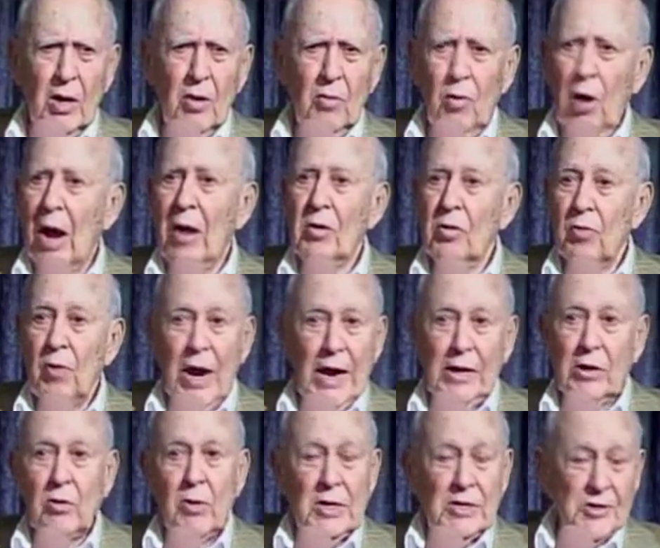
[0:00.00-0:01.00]
Ronald
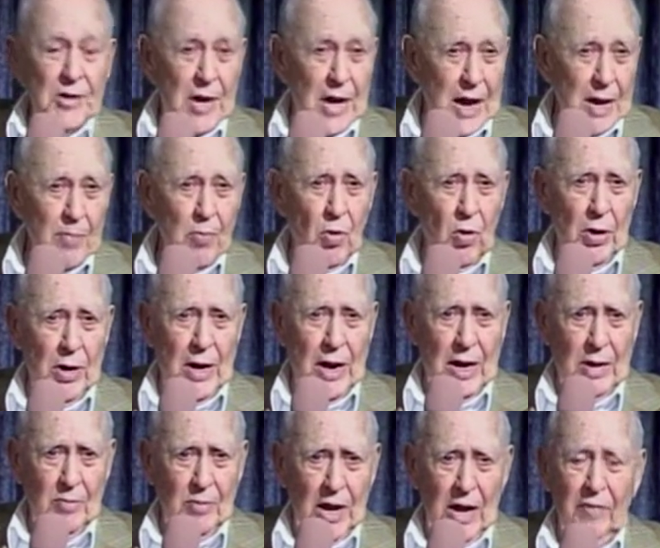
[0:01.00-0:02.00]
Reagan was an airport
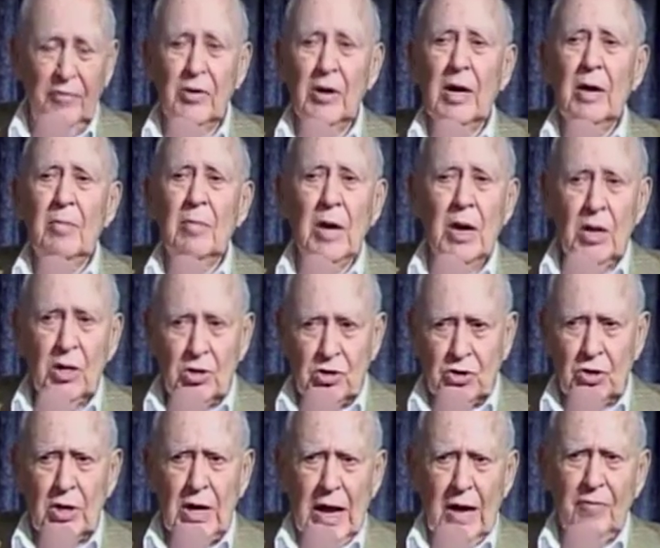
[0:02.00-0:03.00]
named after him,
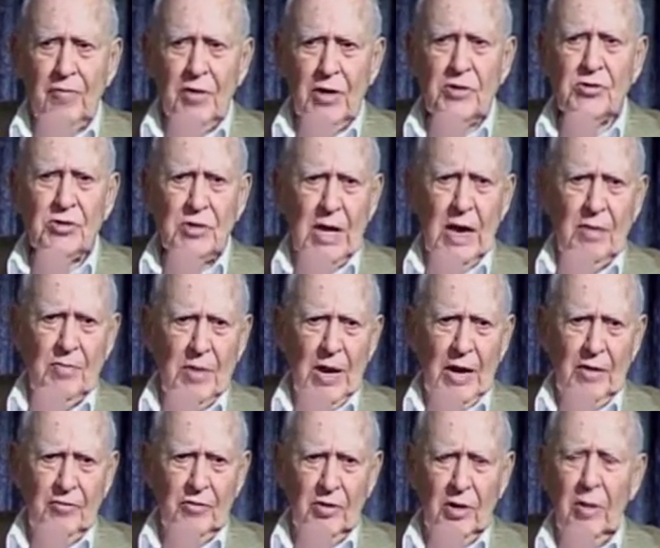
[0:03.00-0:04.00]
should have this named
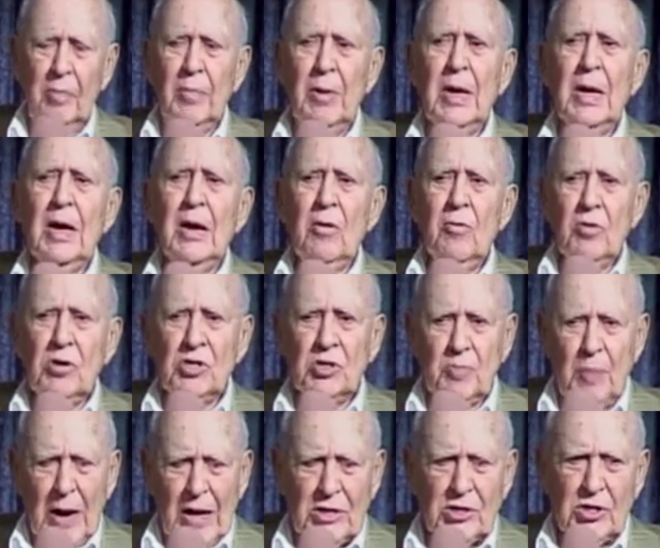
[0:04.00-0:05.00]
after him,
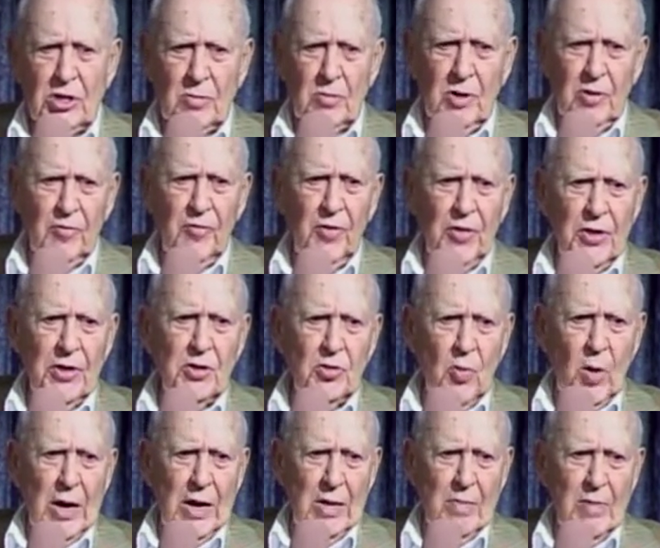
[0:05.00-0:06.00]
responsible for the
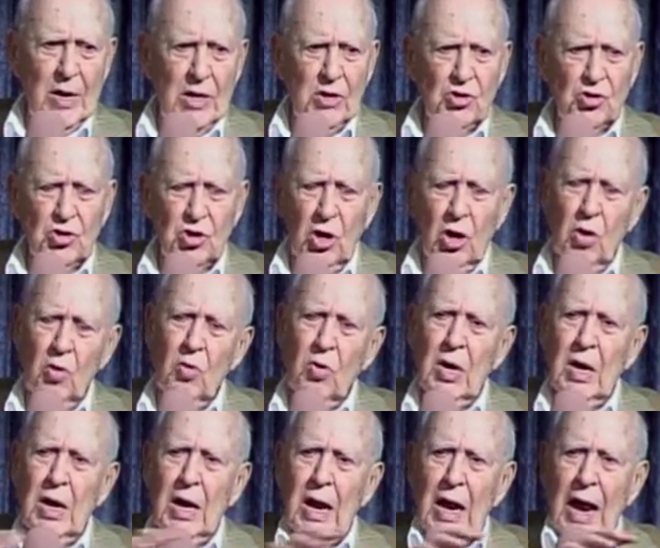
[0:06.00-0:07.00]
20-minute
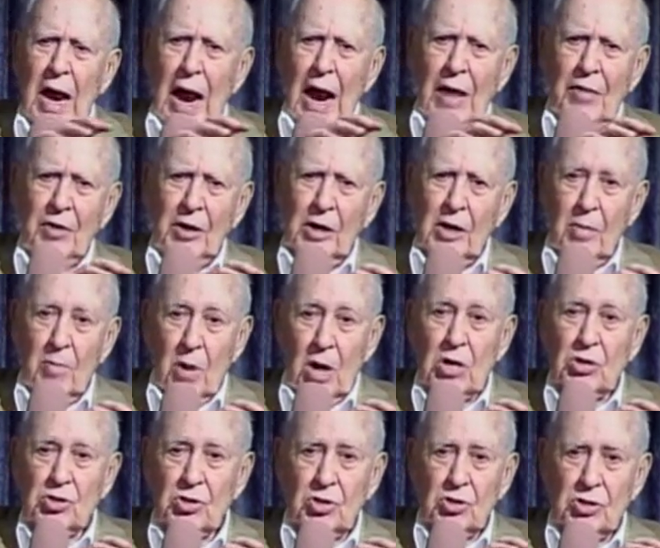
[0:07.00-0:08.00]
show and the
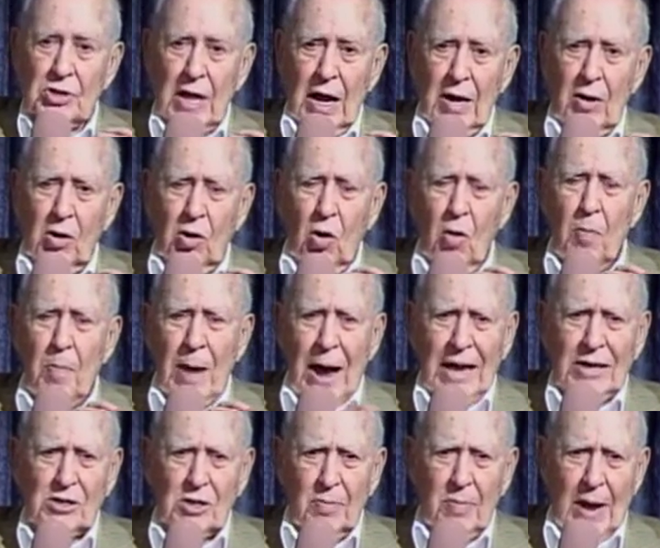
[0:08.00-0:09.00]
commercials that go
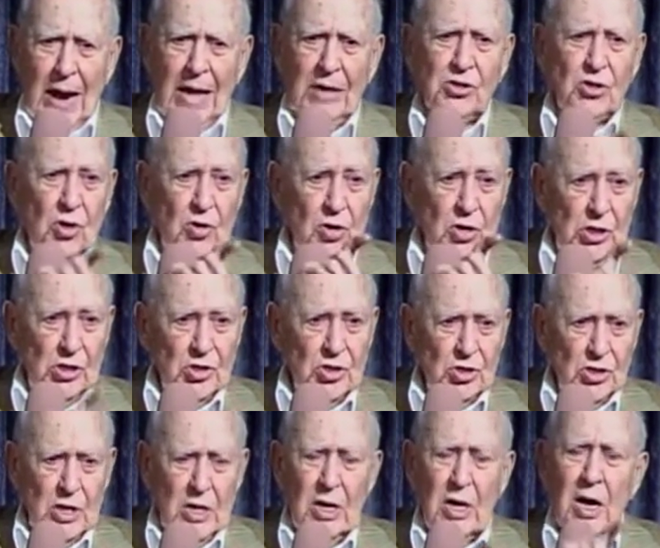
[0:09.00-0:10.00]
back to back, so you can
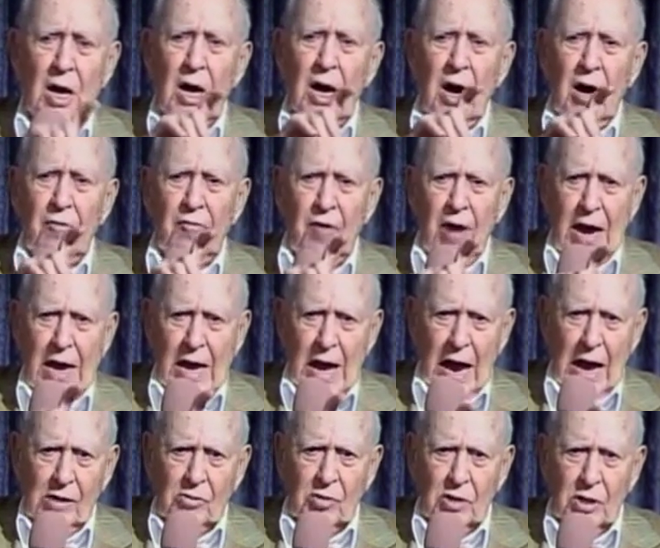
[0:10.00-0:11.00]
see a
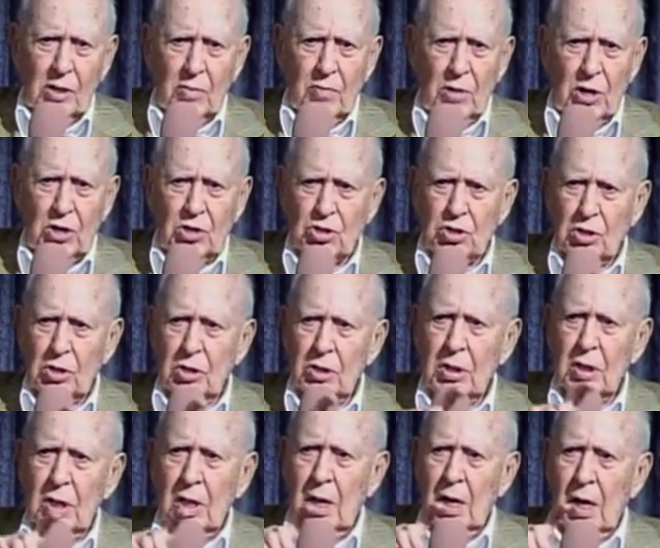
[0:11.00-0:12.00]
Viagra
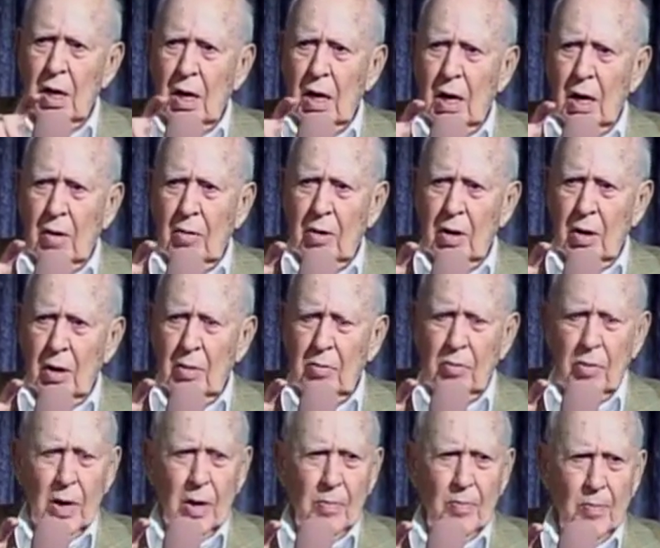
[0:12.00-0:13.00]
commercial,
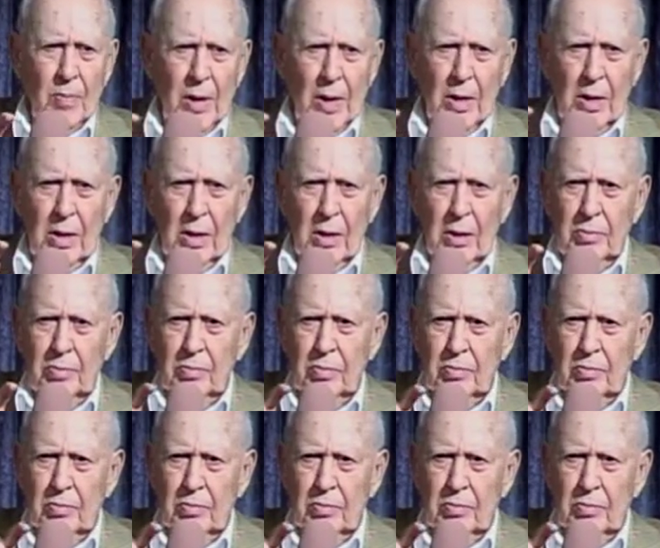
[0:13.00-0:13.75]
a